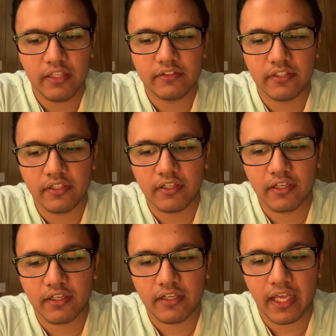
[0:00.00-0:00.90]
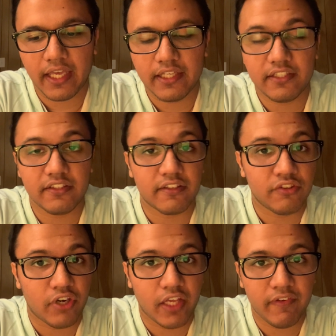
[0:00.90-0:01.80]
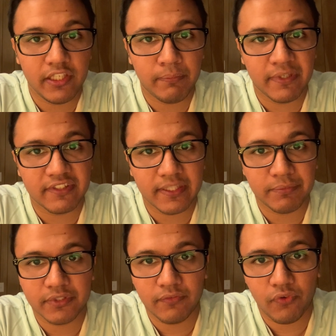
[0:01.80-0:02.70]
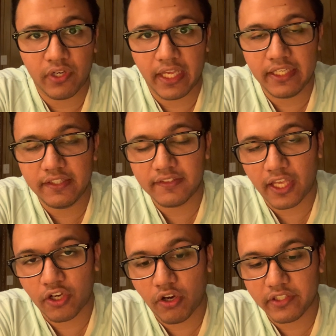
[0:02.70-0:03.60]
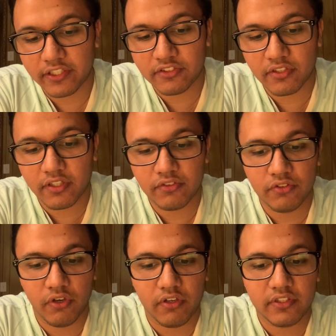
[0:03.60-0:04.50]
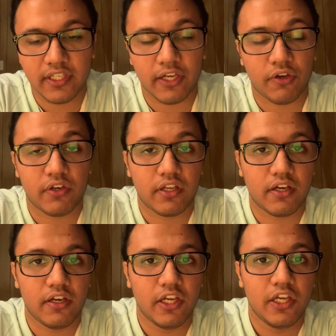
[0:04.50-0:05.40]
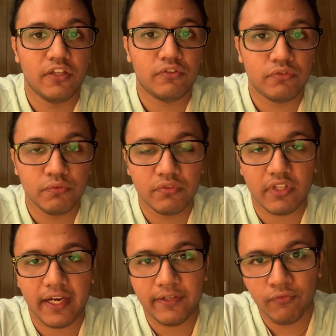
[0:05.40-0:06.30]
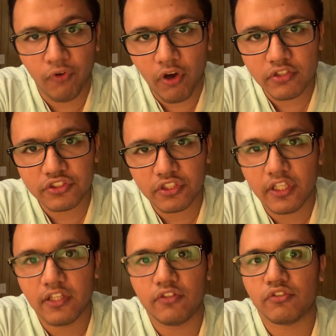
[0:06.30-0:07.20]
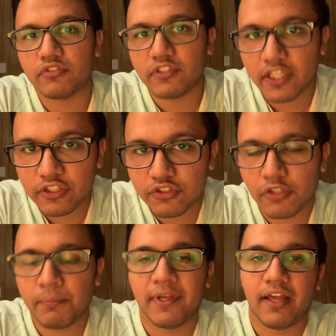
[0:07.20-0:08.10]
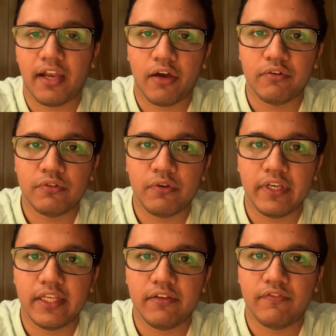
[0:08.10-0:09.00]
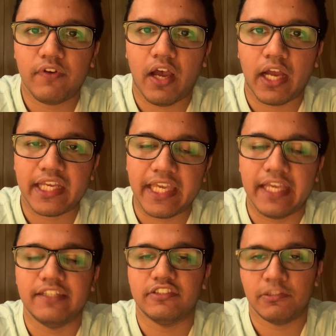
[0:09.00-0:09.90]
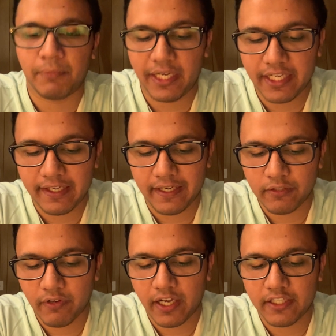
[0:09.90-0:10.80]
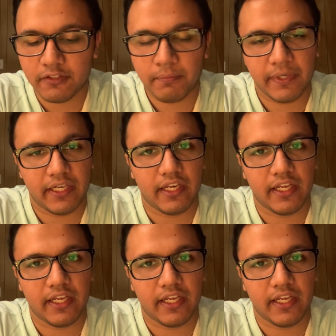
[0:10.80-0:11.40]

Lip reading: The client does not have any prescription for any psychotic drugs, nor they are on a suicide watch, so they should be allowed to leave against medical advice, but